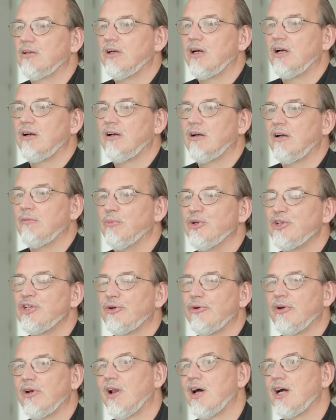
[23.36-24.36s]
uh,
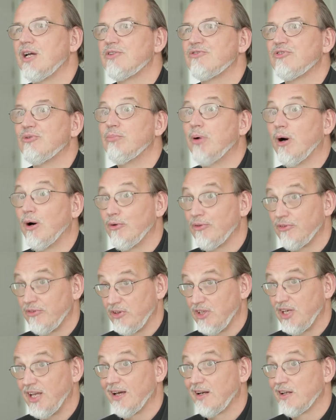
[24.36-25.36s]
materialize for both
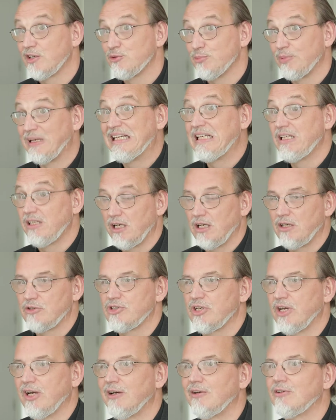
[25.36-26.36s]
the L S P,
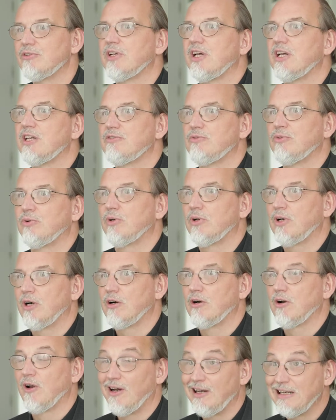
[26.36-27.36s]
ourselves, as for our
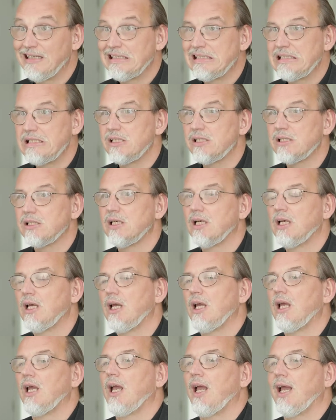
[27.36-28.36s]
clients.
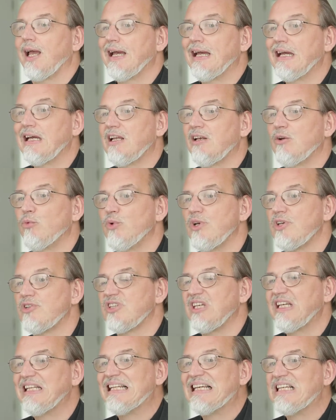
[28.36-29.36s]
And we
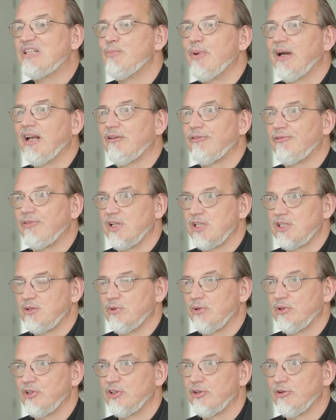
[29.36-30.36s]
see these benefits
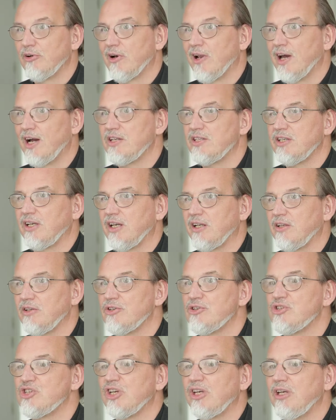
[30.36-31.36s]
materializing and
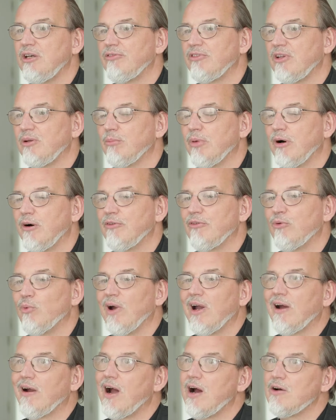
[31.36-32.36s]
achieved in both
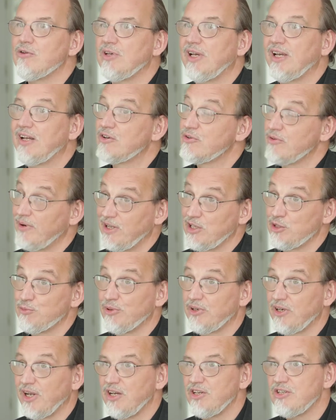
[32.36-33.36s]
warehousing and
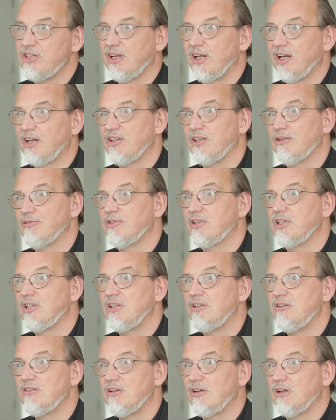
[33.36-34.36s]
transportation
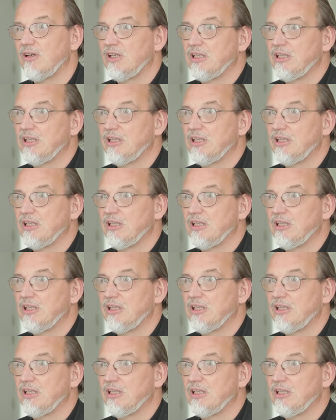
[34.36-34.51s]
activities.